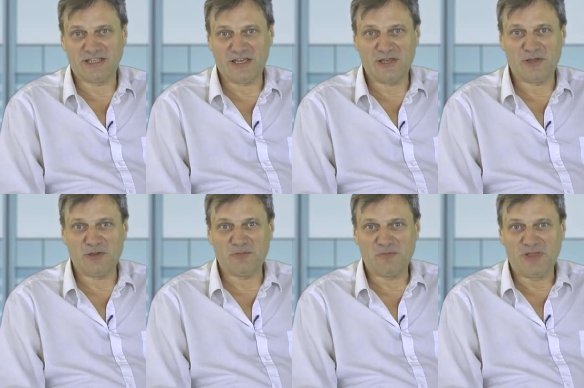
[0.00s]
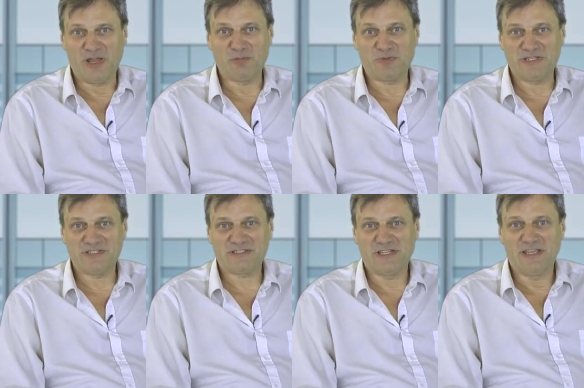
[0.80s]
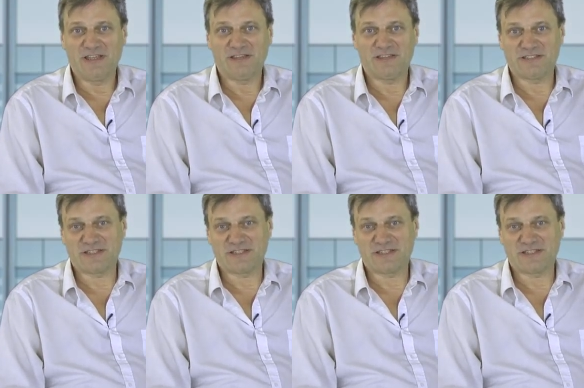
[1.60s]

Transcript: Um, I'm pleased to